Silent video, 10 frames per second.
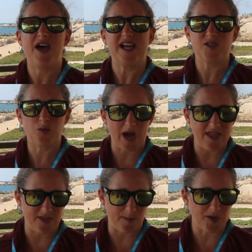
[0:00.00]
that's why
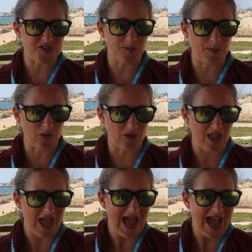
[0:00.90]
the Apostle Paul
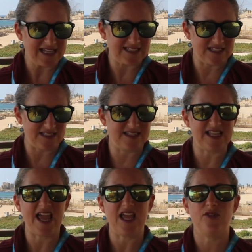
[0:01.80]
has to
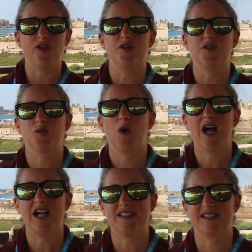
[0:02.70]
say those
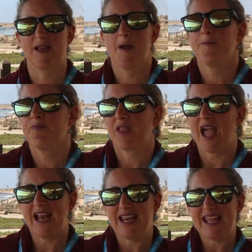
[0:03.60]
words.
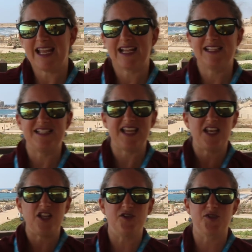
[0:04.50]
And he
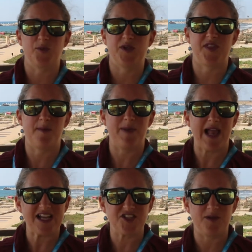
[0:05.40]
continues with
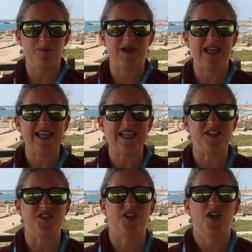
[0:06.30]
impassioned
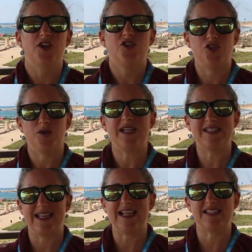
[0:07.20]
pleas to his
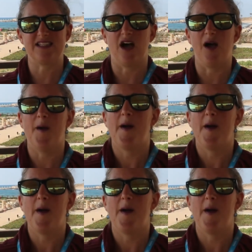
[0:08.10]
listener.